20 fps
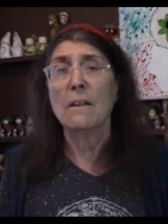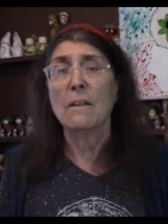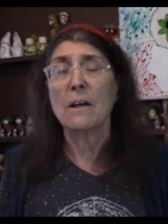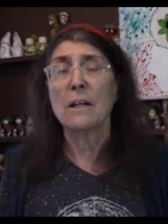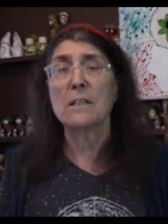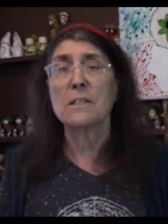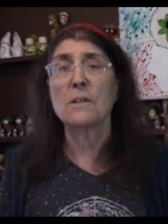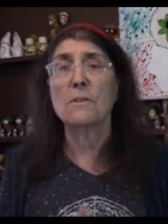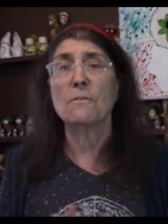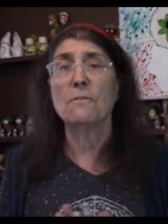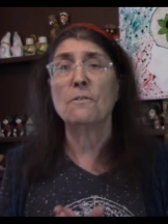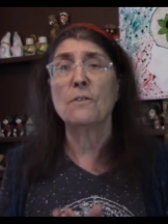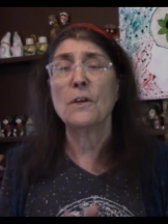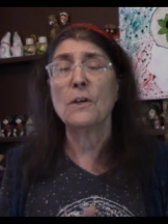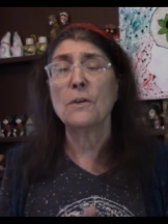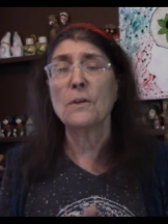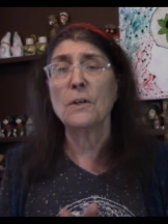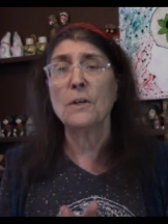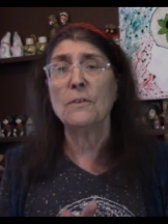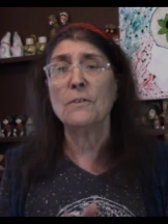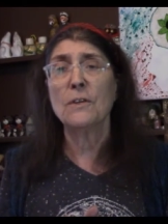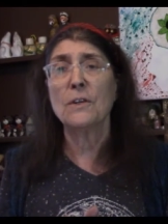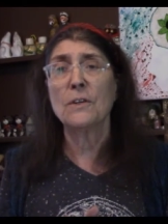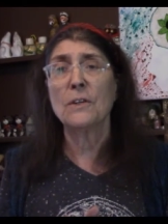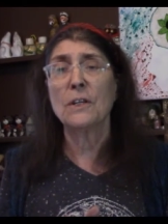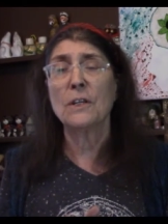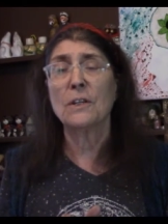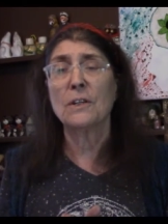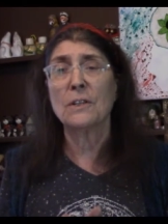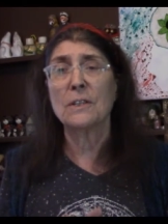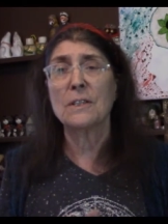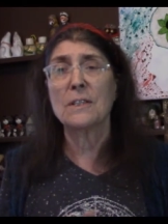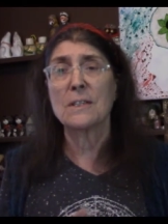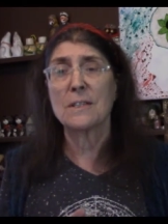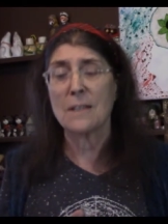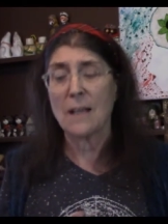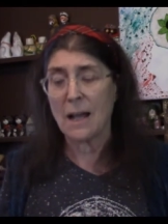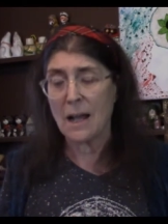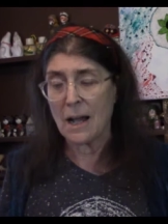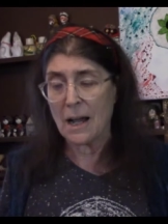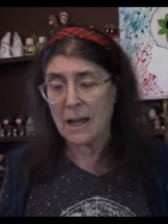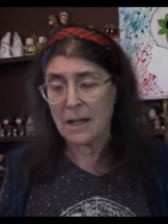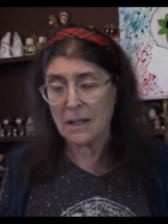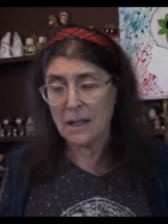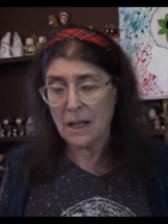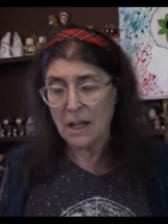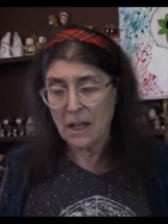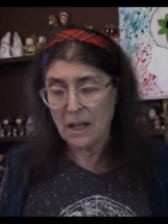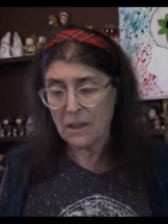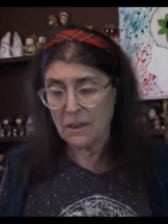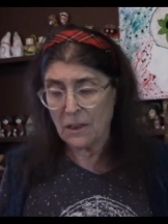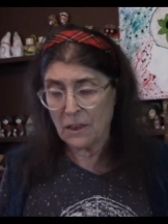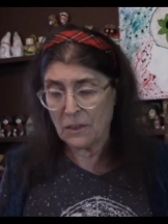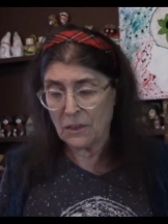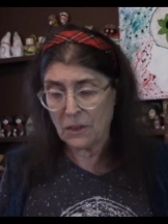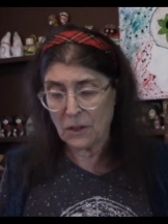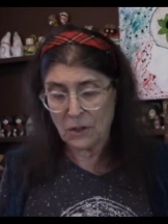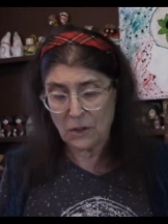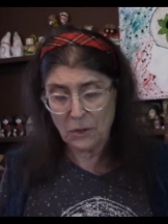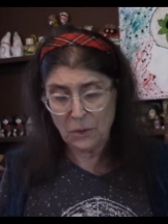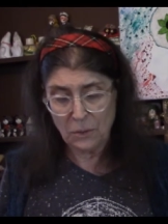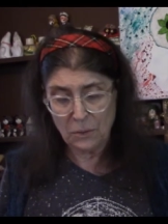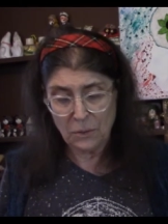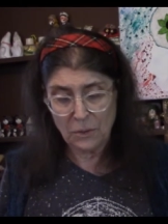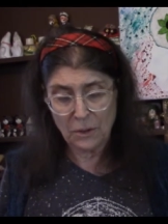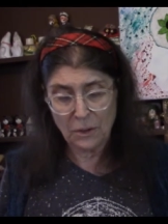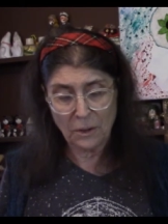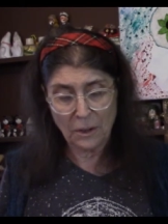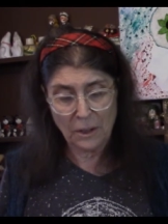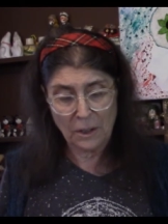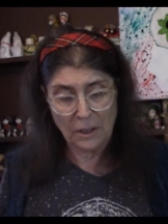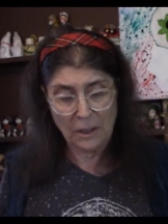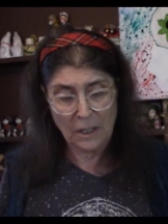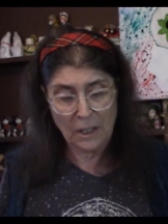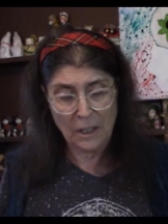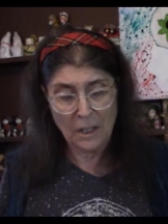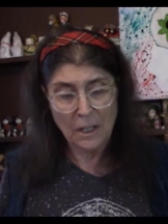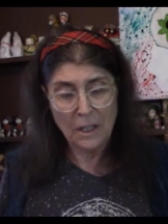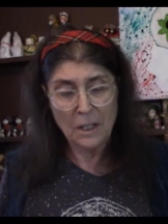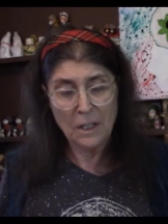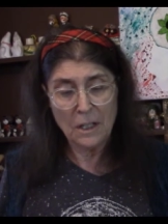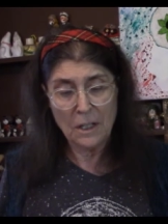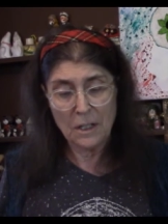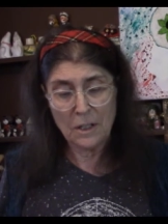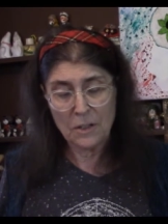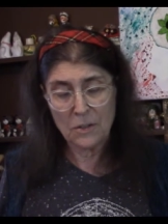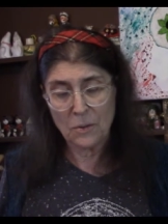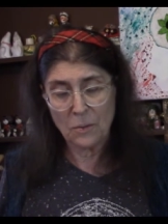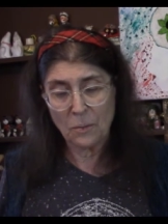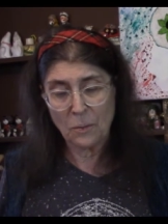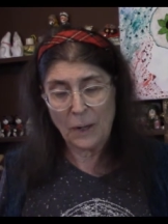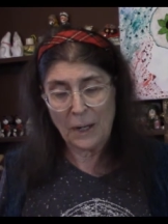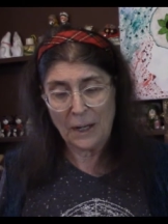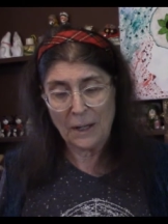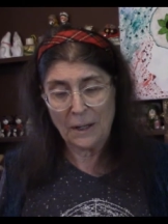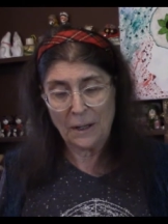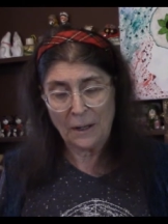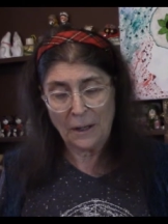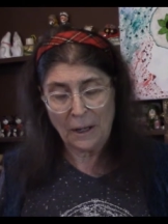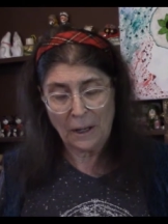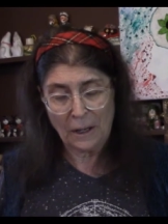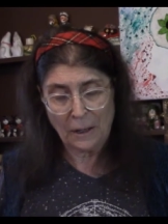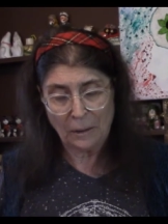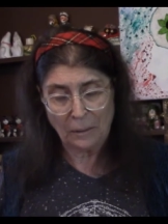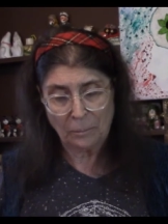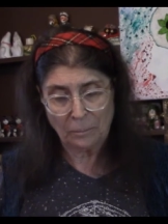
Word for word: that's a very, very good sign that the Kundalini is awakening.